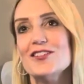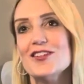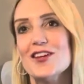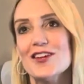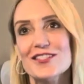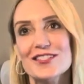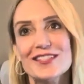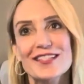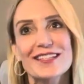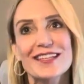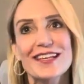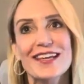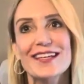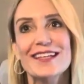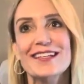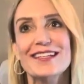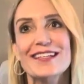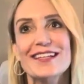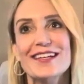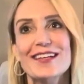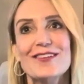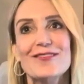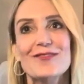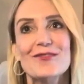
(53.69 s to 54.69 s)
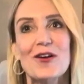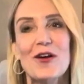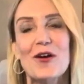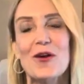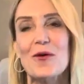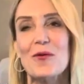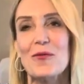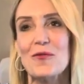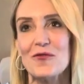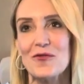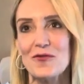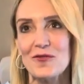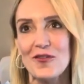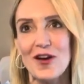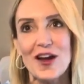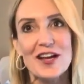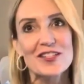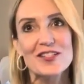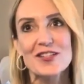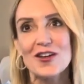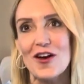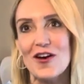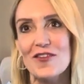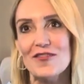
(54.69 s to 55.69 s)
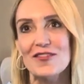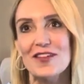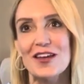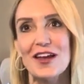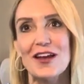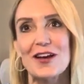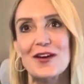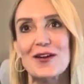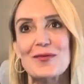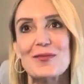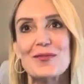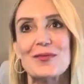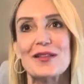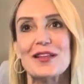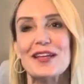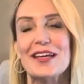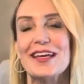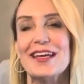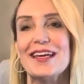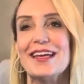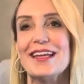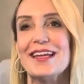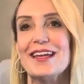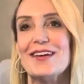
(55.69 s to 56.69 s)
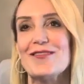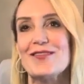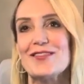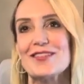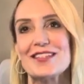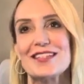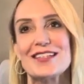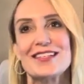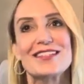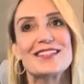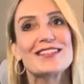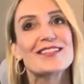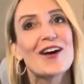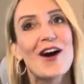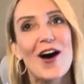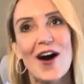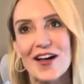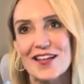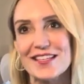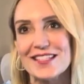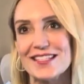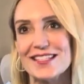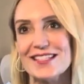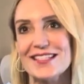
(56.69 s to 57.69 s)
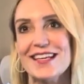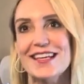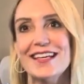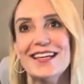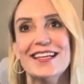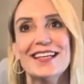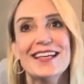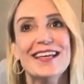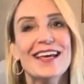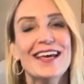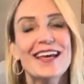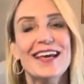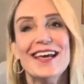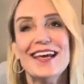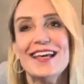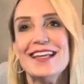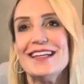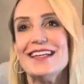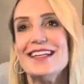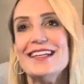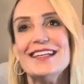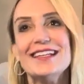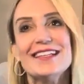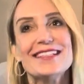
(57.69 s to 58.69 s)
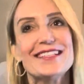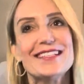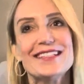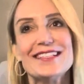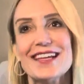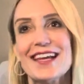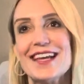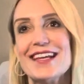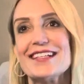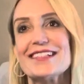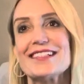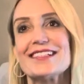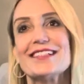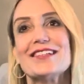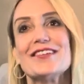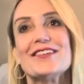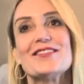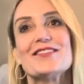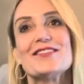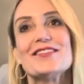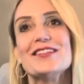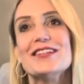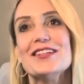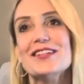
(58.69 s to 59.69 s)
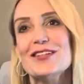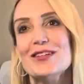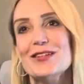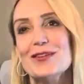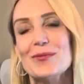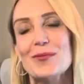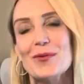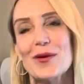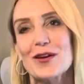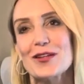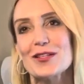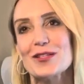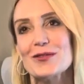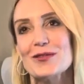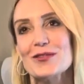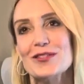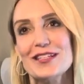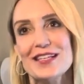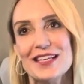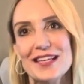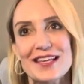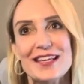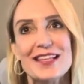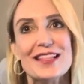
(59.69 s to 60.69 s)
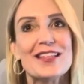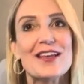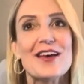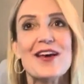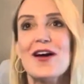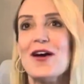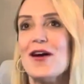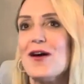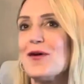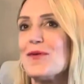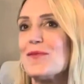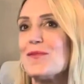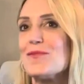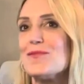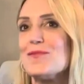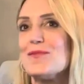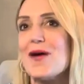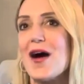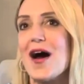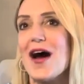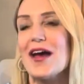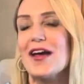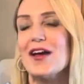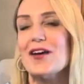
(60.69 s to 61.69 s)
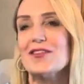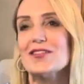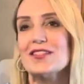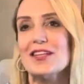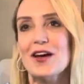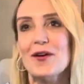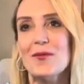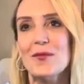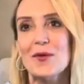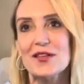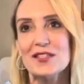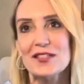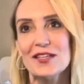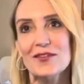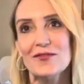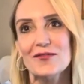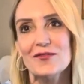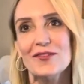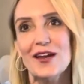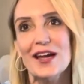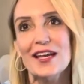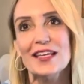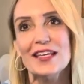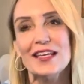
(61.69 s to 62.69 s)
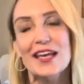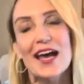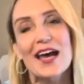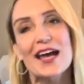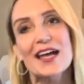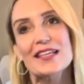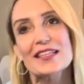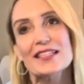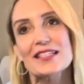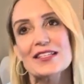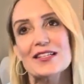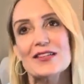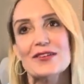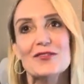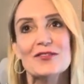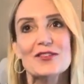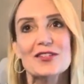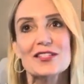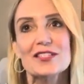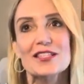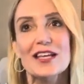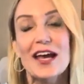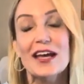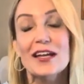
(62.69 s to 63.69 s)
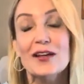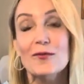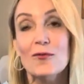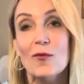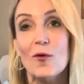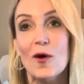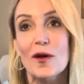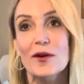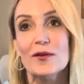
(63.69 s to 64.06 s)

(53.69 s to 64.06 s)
Just landed in Rome, fresh off the airplane, was exhausted, needed to change clothes, needed to brush teeth. My hotel wasn't ready yet, so just kind